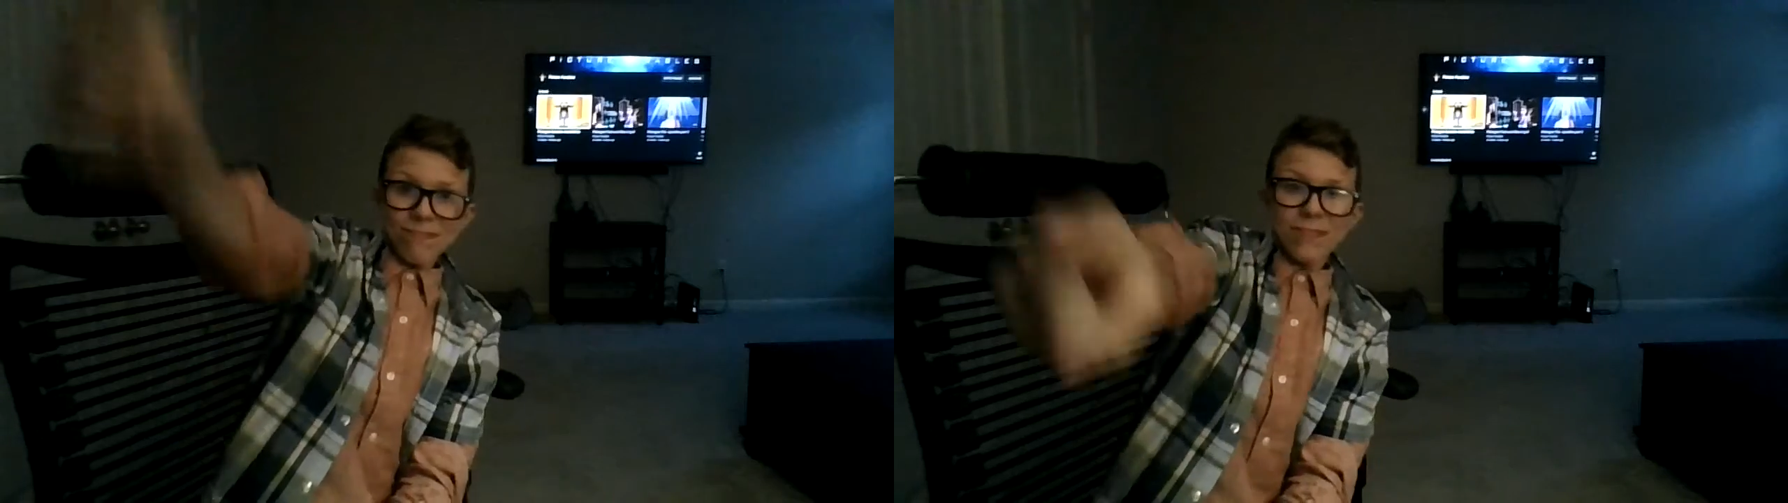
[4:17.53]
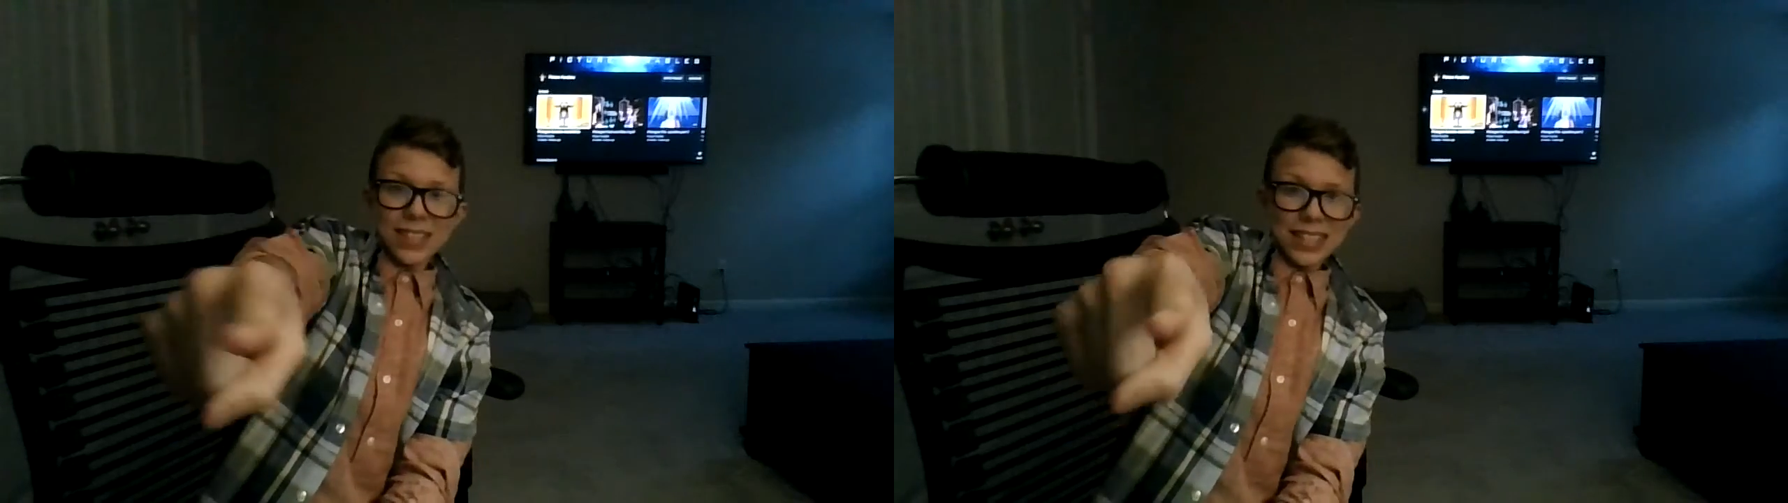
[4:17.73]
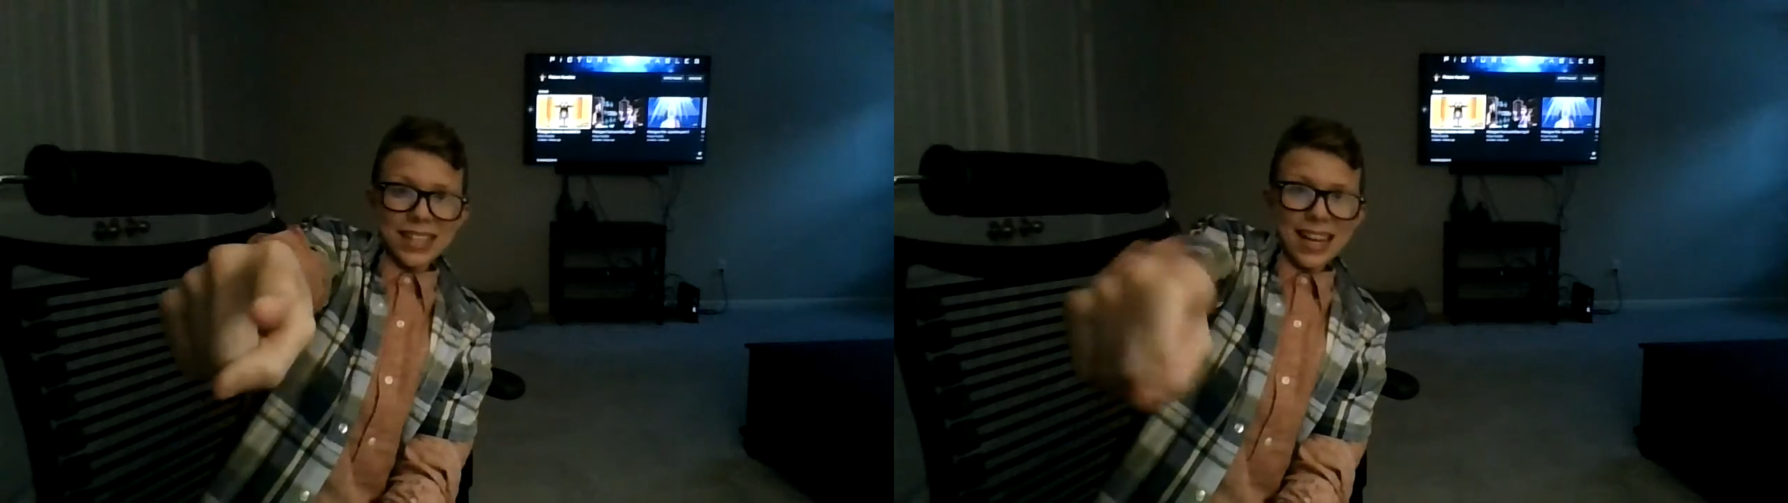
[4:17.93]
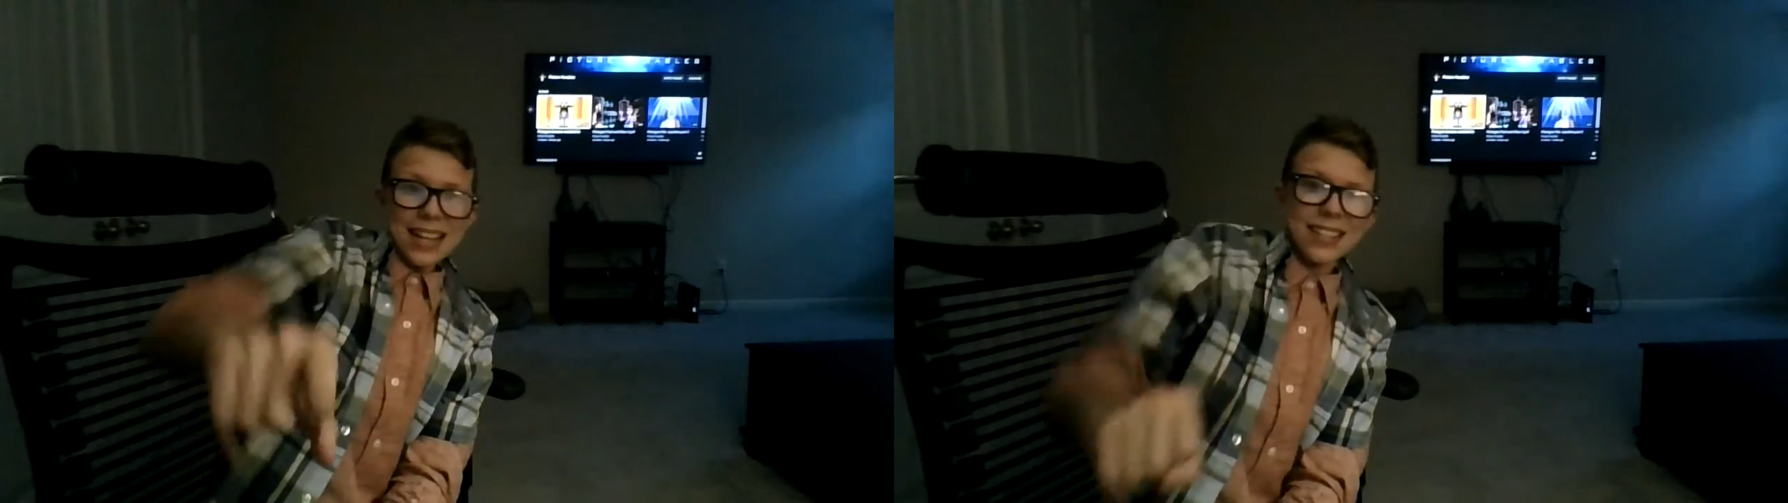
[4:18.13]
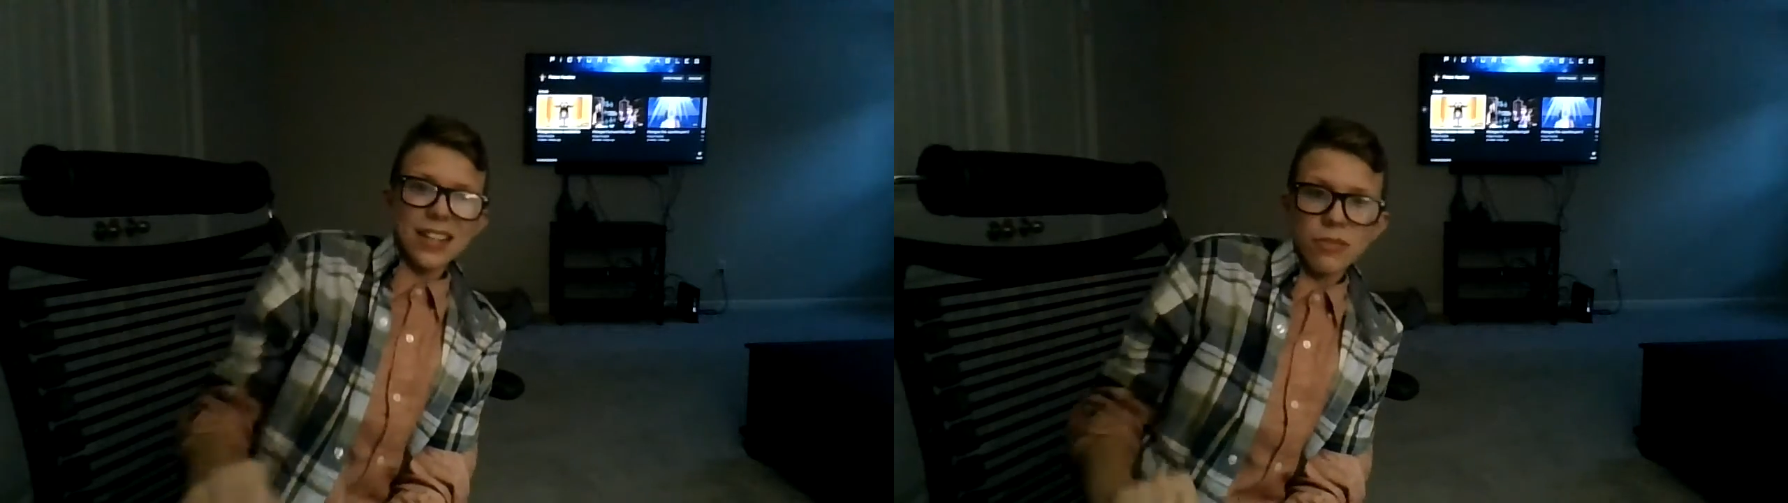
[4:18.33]
See you
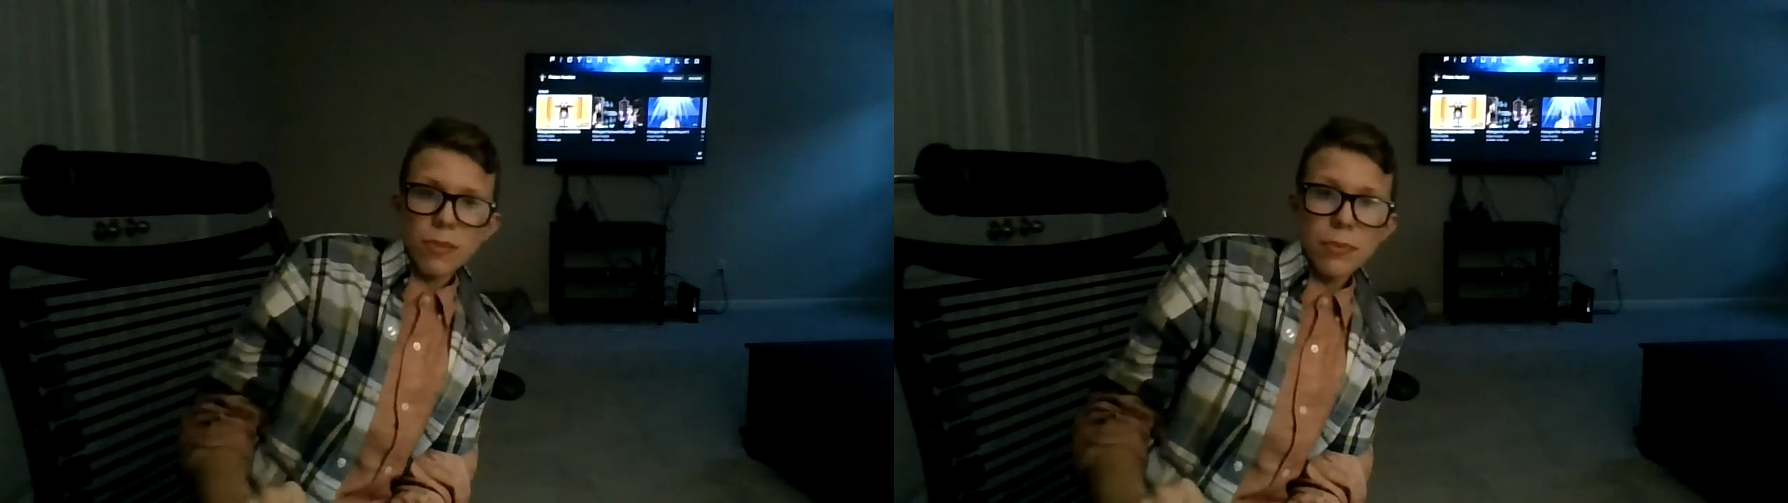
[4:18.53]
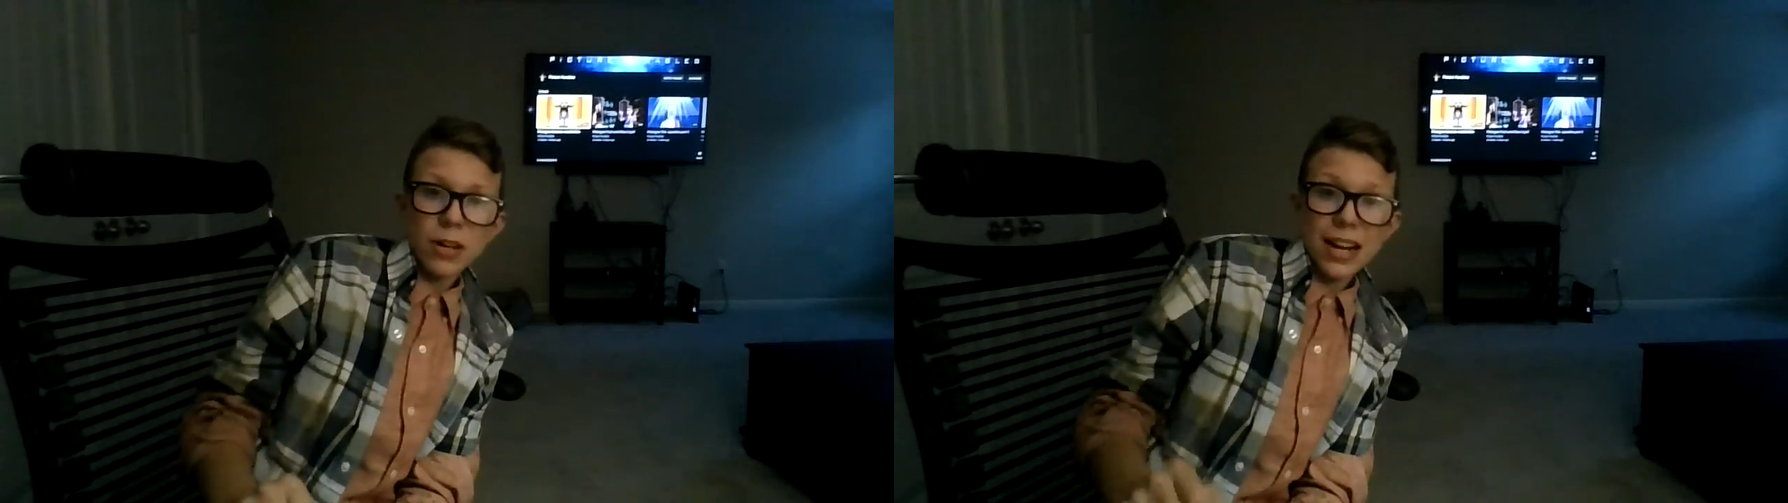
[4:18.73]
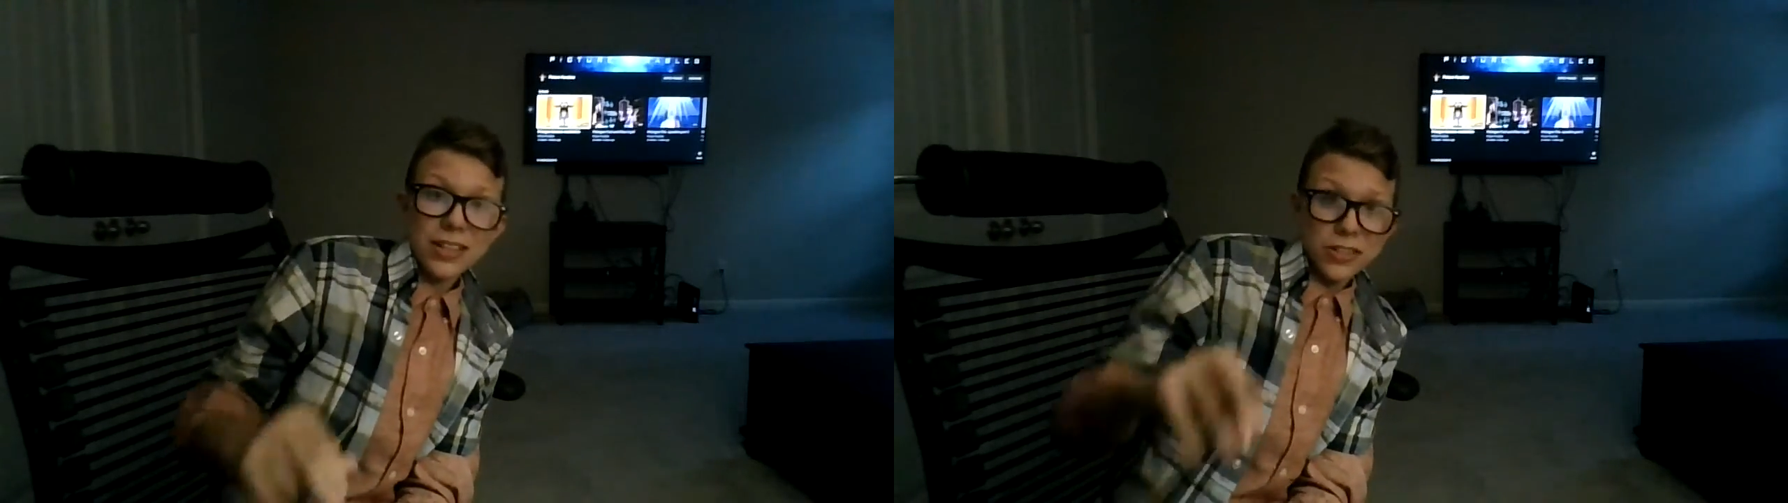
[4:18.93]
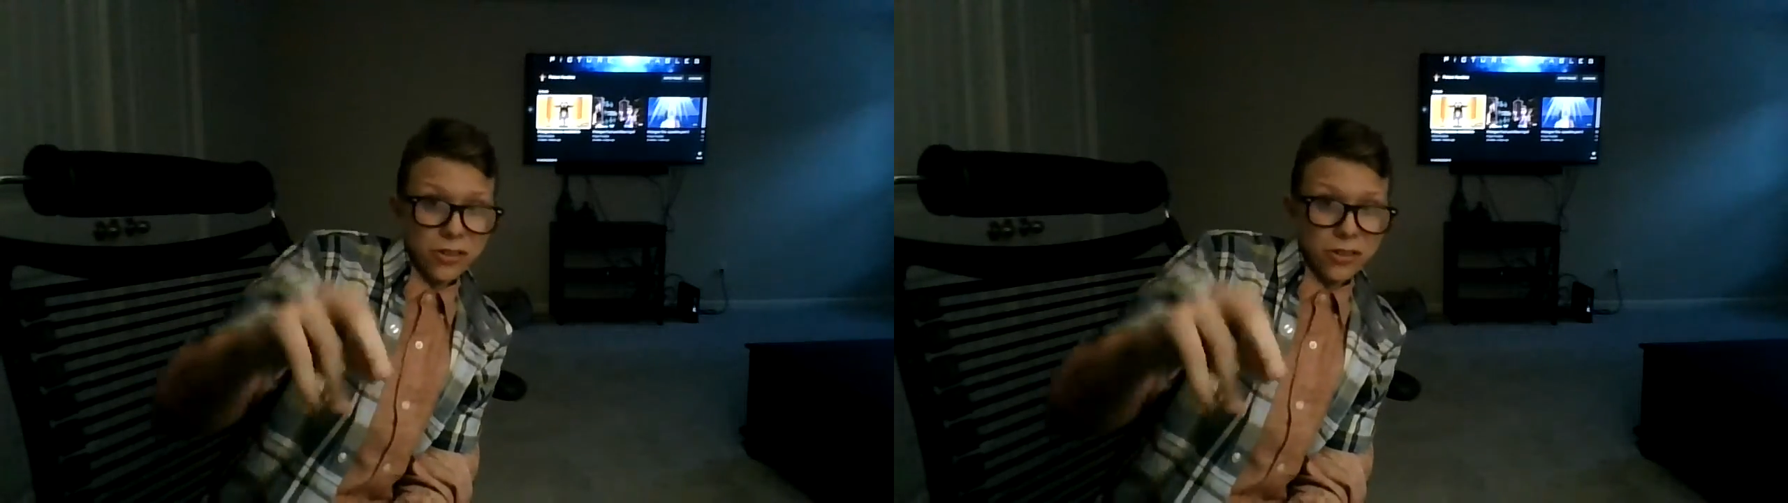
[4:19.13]
guys later. Remember guys,